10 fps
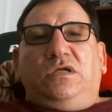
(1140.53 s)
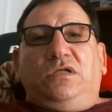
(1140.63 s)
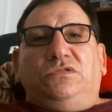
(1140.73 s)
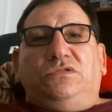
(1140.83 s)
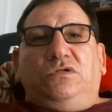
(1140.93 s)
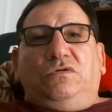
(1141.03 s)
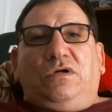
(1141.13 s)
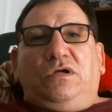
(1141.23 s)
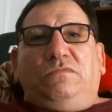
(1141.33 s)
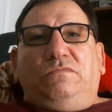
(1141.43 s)

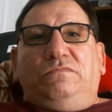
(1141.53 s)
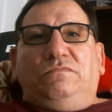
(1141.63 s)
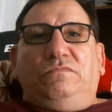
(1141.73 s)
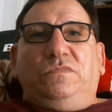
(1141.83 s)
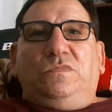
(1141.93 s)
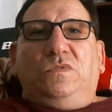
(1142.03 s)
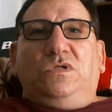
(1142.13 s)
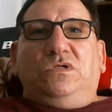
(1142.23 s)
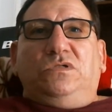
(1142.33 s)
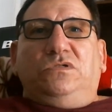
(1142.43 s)
Instagram.
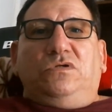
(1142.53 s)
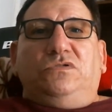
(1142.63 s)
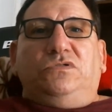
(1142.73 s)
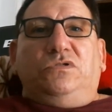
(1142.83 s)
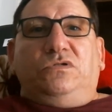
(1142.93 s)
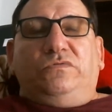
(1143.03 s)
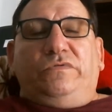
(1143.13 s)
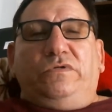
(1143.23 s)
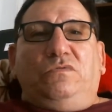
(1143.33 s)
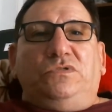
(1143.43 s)
Those are the
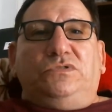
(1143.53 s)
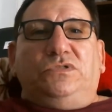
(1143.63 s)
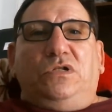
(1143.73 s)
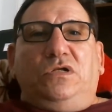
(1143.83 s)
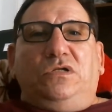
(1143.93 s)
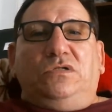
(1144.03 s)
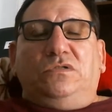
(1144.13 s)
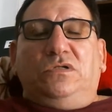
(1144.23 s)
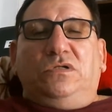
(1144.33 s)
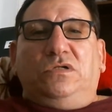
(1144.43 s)
three ones that I
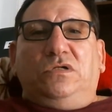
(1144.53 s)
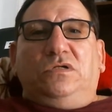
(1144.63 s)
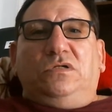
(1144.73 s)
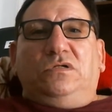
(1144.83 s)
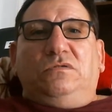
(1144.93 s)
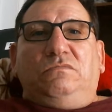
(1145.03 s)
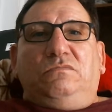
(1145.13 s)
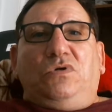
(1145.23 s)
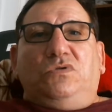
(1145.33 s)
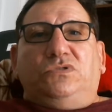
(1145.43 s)

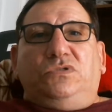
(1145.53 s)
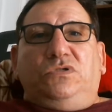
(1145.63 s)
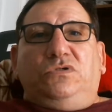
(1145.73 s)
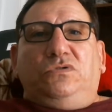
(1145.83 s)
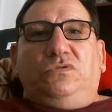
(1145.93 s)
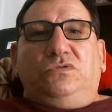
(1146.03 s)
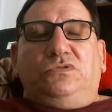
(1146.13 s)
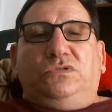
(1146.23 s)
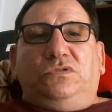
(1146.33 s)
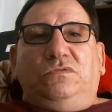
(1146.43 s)
mostly
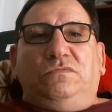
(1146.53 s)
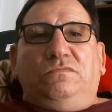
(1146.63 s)
use.